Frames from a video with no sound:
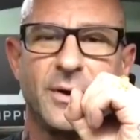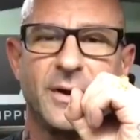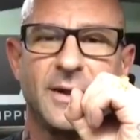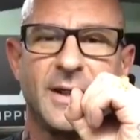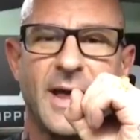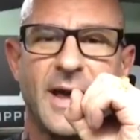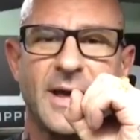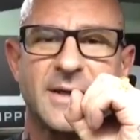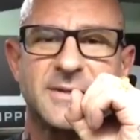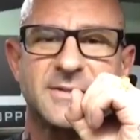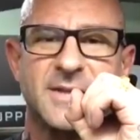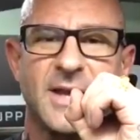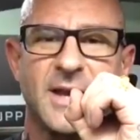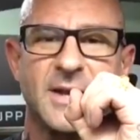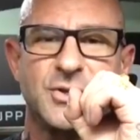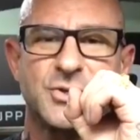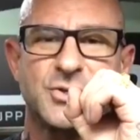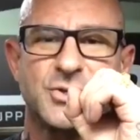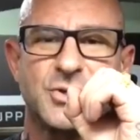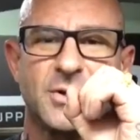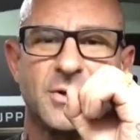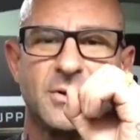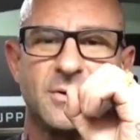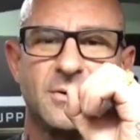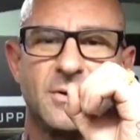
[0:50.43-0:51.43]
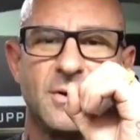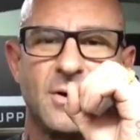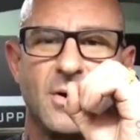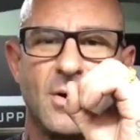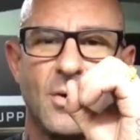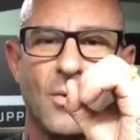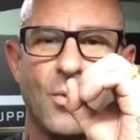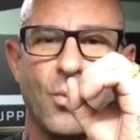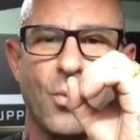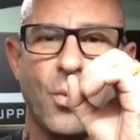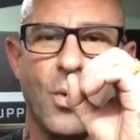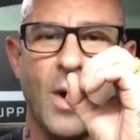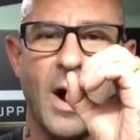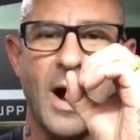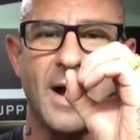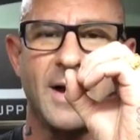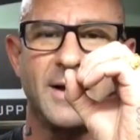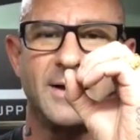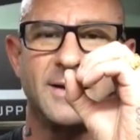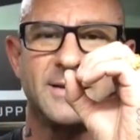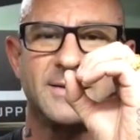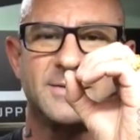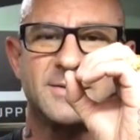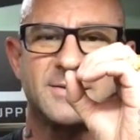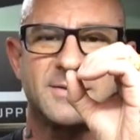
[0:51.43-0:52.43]
relaxation
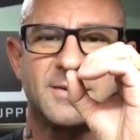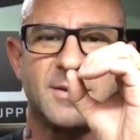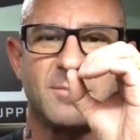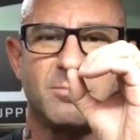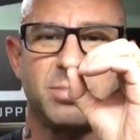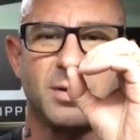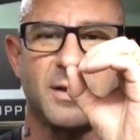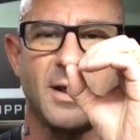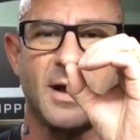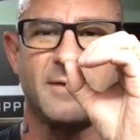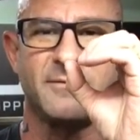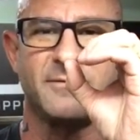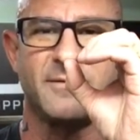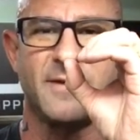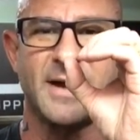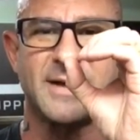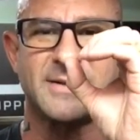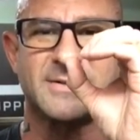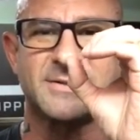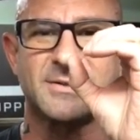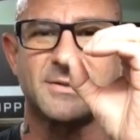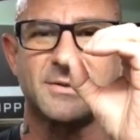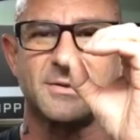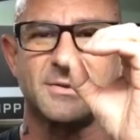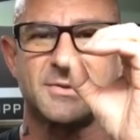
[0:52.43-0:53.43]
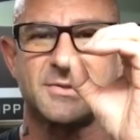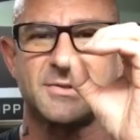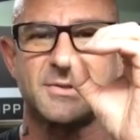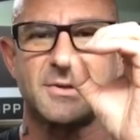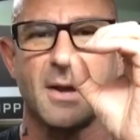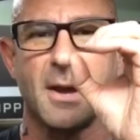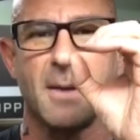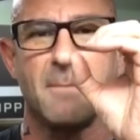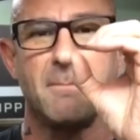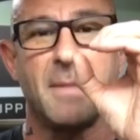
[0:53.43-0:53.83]
widens the blood vessels,